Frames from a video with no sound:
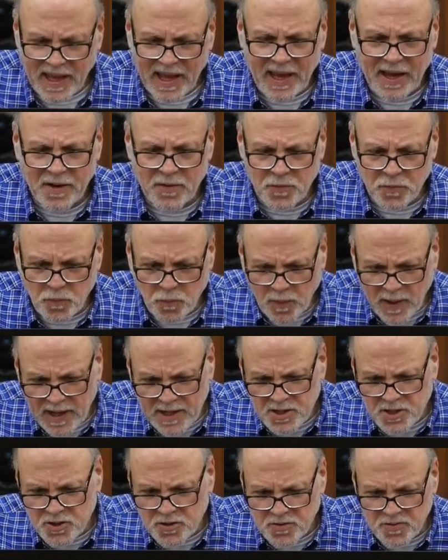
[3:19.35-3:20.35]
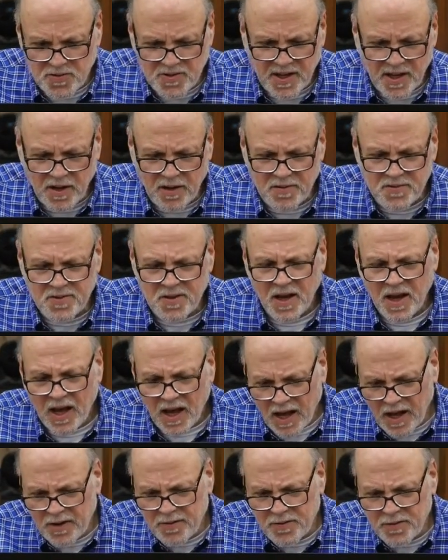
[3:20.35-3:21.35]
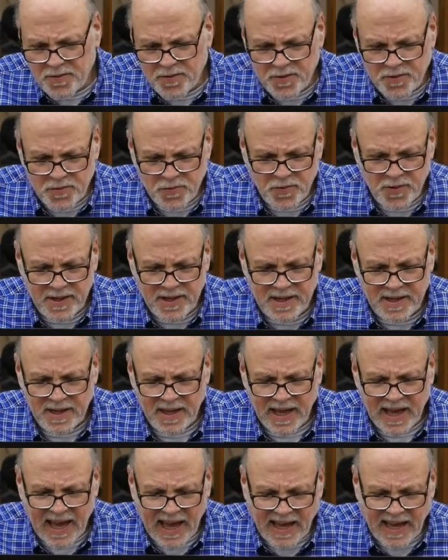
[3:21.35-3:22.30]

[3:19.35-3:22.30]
and rest yourselves under the tree.